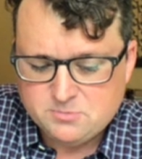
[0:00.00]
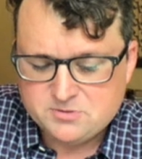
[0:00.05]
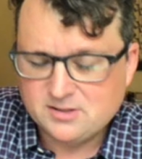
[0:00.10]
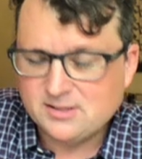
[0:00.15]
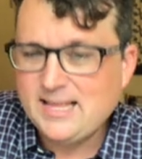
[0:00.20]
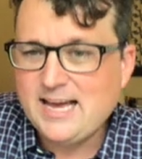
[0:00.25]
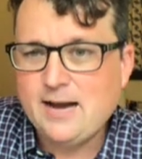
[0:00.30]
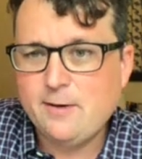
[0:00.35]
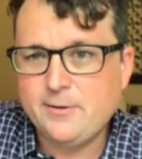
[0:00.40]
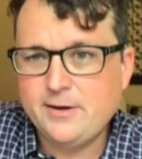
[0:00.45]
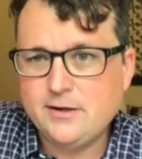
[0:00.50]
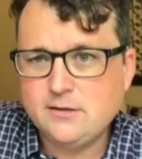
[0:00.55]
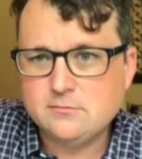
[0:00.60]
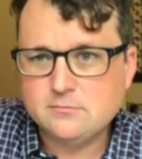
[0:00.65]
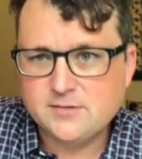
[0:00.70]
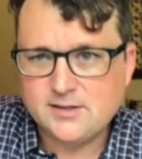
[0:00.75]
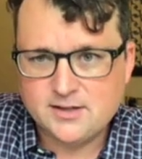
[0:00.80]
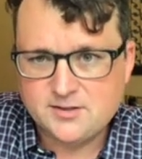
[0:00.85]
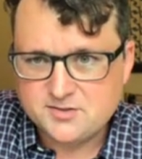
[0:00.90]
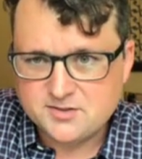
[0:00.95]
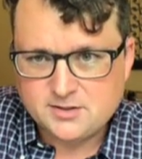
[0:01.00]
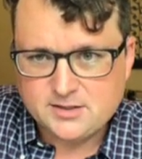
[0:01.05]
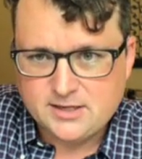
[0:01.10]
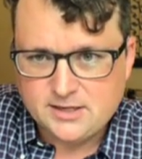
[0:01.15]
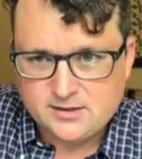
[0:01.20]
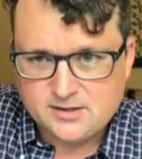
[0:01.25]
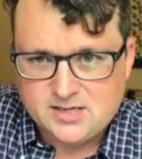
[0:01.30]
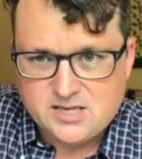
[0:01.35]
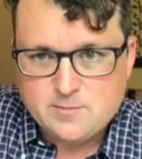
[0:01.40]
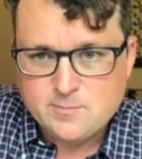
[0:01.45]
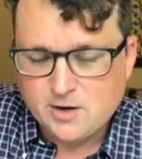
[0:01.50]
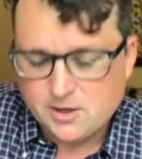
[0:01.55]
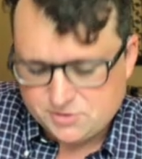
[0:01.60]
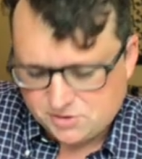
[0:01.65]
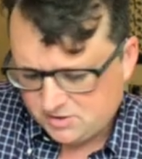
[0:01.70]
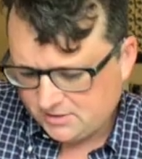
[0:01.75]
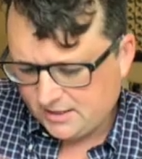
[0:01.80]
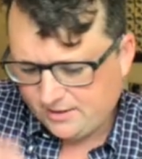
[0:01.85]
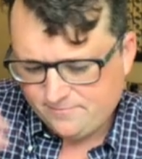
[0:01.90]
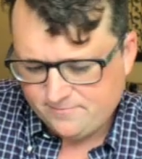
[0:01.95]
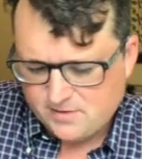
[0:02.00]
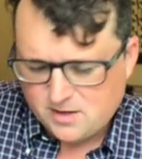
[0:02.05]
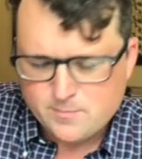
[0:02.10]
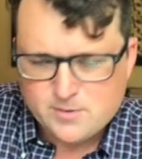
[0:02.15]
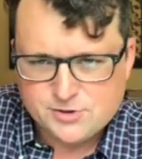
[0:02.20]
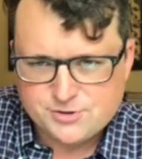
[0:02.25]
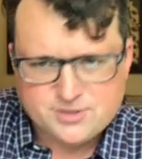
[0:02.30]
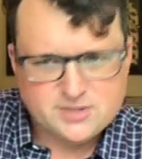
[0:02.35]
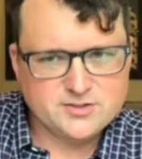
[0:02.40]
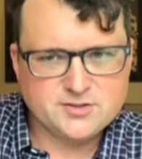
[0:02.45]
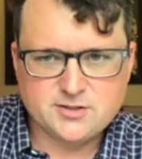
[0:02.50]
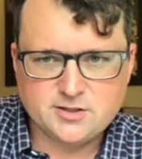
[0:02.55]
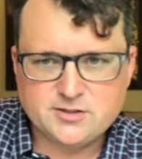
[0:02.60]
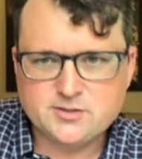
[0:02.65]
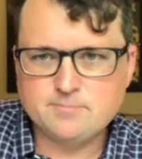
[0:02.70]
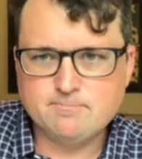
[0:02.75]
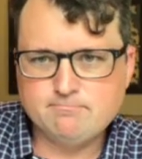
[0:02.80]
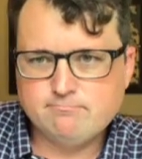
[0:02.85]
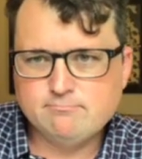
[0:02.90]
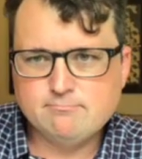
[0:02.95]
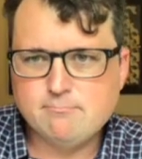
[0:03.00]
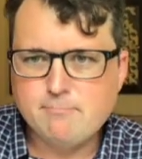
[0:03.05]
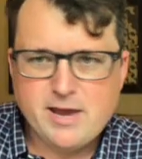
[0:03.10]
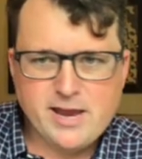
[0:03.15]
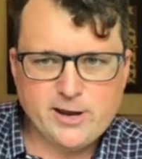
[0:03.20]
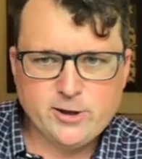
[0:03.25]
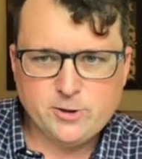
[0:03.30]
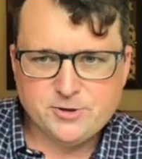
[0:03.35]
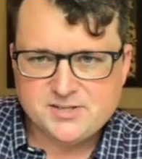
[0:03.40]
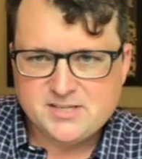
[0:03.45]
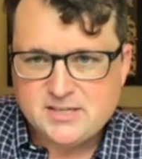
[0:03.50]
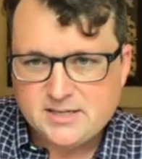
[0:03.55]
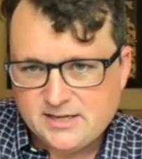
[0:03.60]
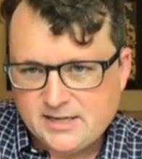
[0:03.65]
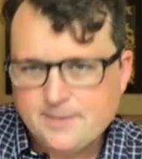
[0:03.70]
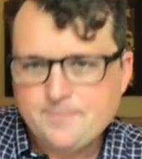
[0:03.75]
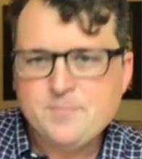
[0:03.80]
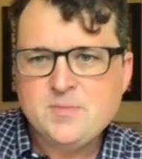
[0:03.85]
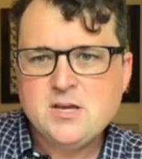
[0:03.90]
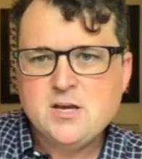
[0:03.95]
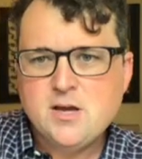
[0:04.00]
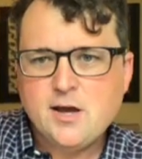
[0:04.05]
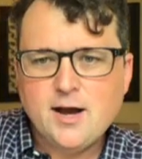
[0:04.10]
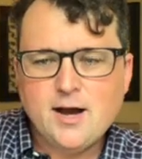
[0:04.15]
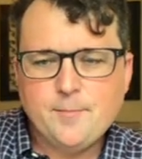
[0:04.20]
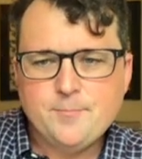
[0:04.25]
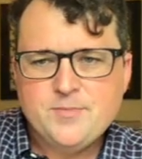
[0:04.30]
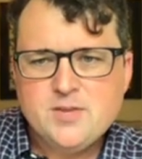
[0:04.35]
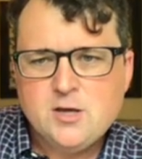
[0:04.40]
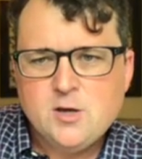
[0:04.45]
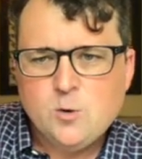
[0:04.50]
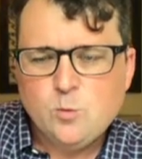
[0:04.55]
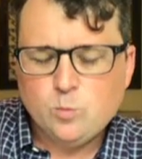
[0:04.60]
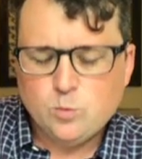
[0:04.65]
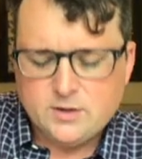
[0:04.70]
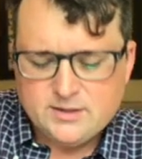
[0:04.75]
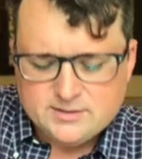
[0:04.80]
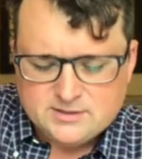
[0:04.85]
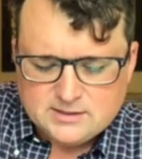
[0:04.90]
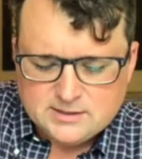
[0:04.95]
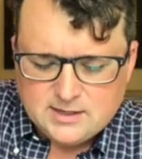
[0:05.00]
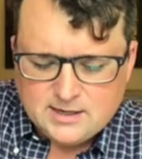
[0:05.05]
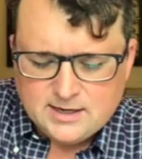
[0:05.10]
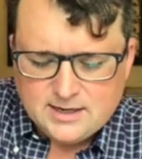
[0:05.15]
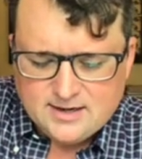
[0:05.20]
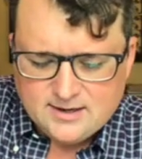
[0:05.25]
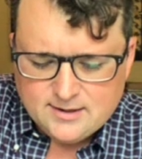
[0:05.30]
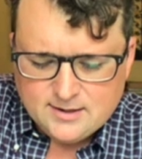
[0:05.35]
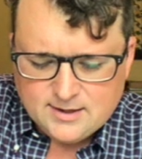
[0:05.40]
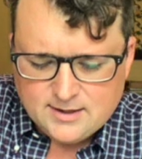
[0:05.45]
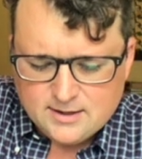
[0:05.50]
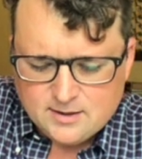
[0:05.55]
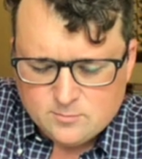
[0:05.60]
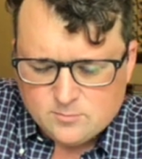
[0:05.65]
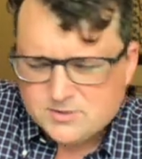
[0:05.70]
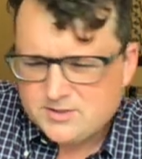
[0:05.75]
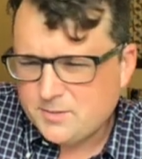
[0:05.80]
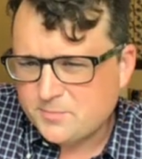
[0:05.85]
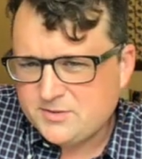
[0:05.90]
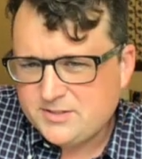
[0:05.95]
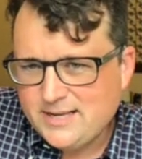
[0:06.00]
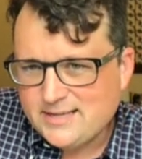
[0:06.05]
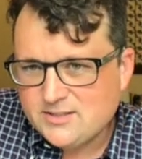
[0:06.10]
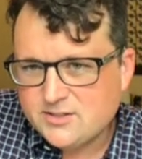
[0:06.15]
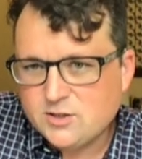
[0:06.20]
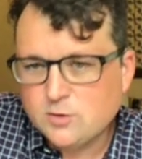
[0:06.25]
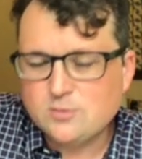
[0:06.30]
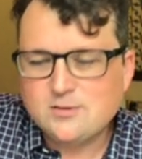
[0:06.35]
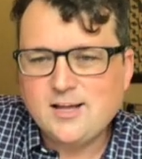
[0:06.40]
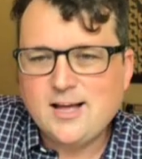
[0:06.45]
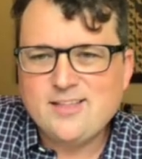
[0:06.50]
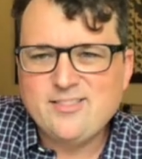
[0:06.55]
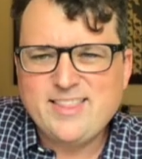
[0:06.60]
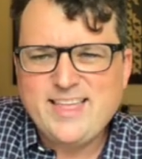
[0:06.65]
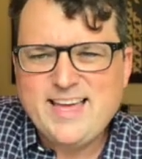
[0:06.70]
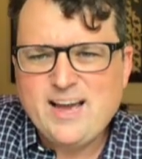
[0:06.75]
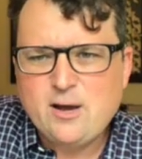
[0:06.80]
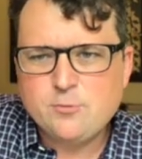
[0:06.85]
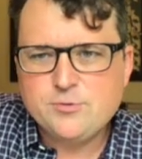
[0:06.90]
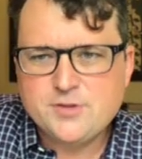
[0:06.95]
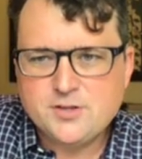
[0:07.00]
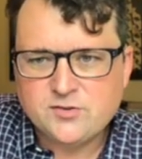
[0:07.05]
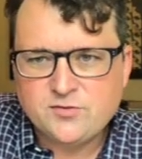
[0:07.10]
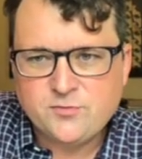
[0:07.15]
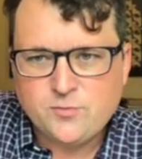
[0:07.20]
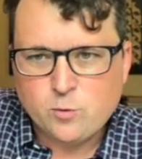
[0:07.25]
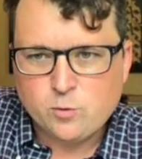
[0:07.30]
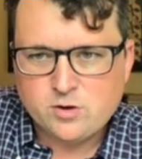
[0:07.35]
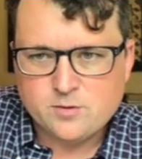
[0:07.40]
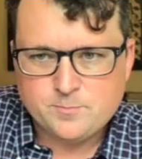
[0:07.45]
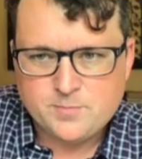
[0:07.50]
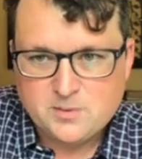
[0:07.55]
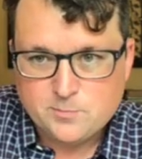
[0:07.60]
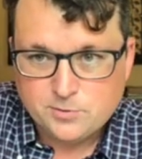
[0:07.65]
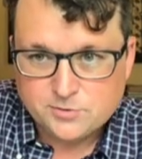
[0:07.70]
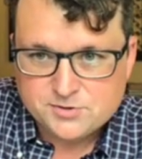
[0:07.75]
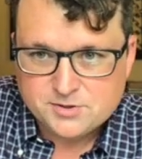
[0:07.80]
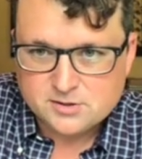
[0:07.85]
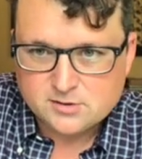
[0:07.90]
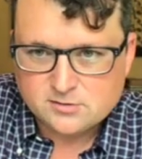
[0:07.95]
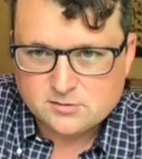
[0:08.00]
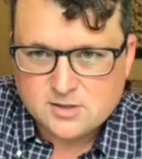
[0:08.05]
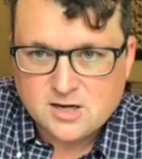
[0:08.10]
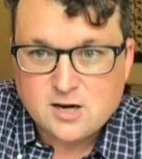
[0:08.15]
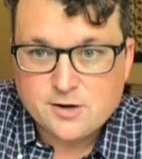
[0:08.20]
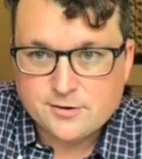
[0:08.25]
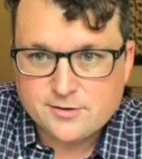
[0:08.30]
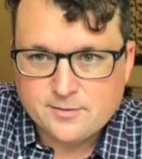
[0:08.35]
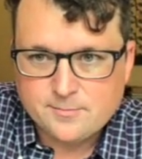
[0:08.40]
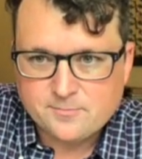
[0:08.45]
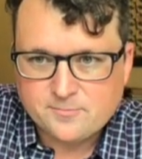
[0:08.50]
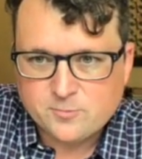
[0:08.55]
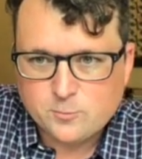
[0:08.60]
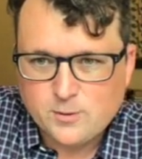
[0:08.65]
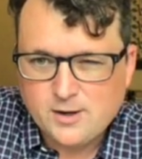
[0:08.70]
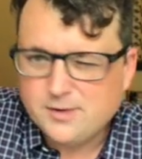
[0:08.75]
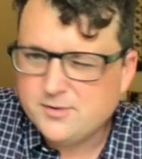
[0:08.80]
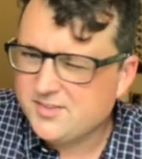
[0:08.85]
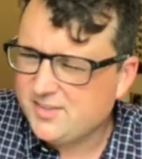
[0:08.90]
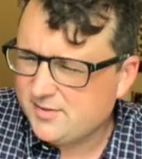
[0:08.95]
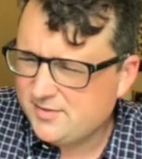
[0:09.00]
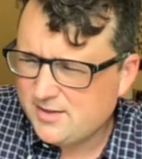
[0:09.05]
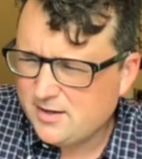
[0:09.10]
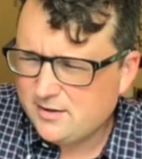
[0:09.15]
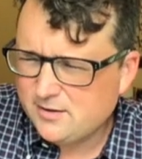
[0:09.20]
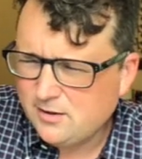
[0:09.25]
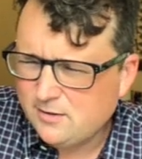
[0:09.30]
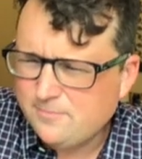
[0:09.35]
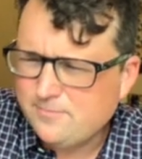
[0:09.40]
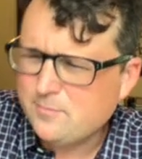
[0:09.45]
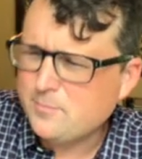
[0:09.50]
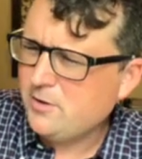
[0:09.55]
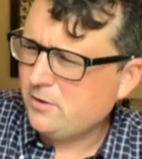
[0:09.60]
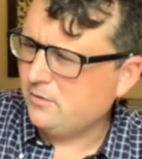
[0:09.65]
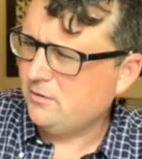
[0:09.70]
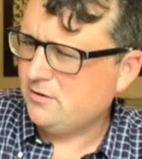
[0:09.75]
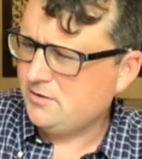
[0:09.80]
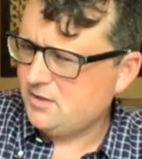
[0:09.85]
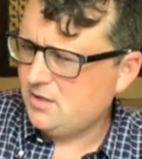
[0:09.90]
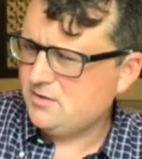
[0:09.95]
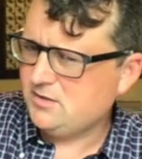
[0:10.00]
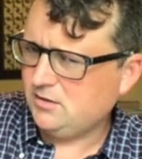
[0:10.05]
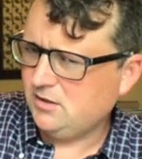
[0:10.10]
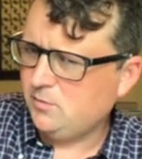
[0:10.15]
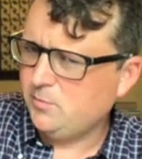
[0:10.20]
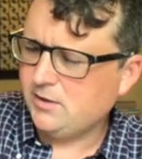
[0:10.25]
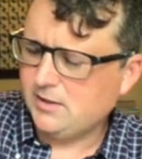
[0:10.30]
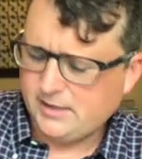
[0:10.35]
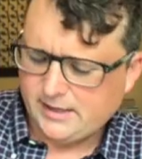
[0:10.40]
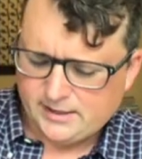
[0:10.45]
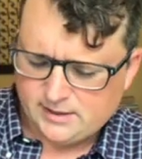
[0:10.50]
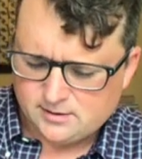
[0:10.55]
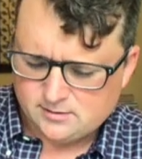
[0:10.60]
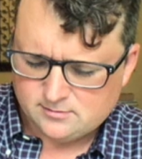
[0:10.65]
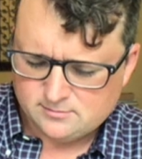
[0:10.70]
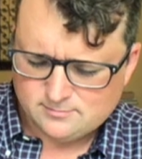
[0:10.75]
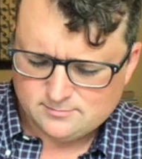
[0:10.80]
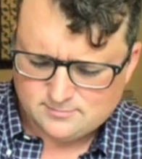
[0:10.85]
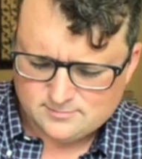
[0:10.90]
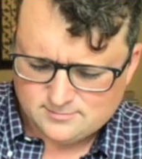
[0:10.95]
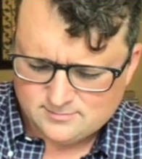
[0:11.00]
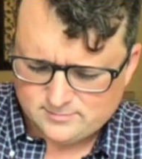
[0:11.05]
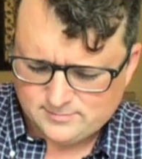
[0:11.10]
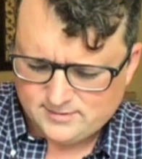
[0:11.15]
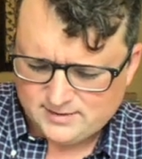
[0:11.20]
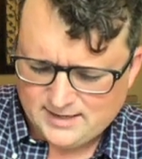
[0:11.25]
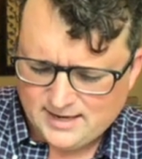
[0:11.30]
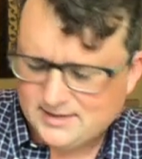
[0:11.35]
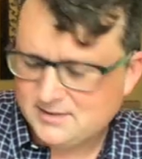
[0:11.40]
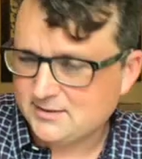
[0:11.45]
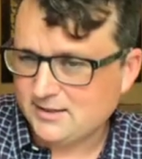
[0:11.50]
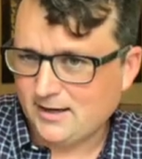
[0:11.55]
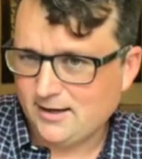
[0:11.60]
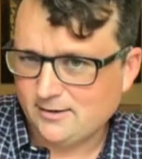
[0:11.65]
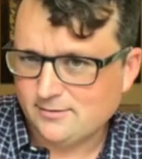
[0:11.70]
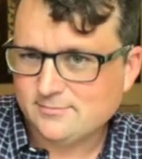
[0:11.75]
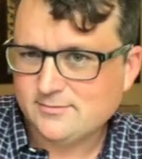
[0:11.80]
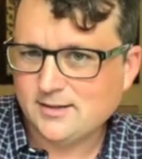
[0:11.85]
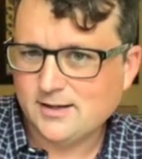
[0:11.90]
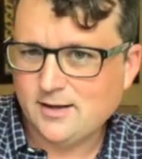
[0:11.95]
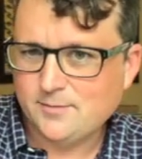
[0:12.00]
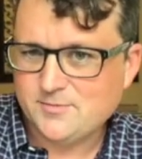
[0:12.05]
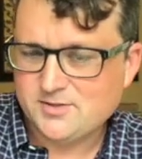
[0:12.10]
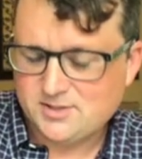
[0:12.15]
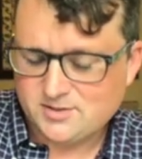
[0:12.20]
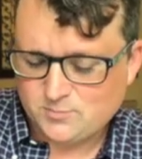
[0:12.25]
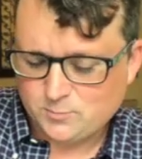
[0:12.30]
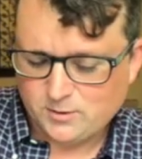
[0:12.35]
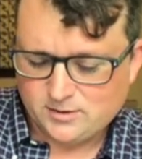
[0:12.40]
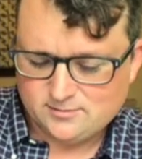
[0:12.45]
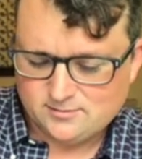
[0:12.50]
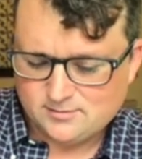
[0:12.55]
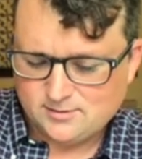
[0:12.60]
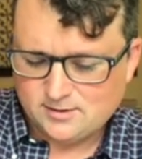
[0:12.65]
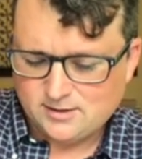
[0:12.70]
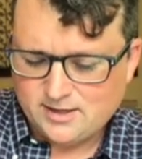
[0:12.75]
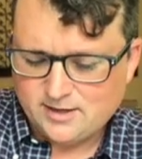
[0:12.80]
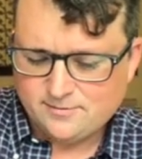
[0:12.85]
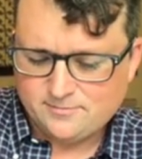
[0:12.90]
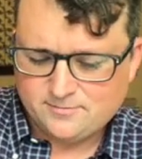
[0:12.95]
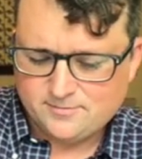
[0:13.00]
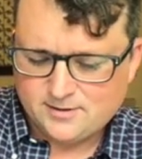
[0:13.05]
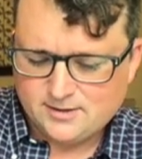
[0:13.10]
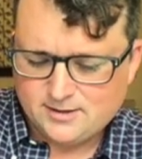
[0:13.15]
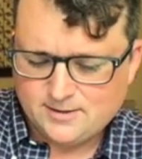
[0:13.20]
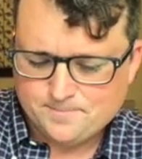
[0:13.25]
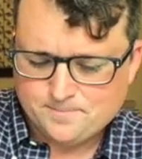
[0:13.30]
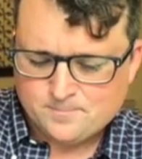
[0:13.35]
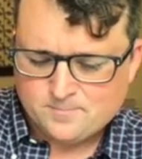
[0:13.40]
allowing, that is the Chemosh, kind of imaged as this male deity, was upset, so allowed this foreign people to conquer them for a while. Does that sound a little familiar? It sounds a little bit like the exile. This is what a lot of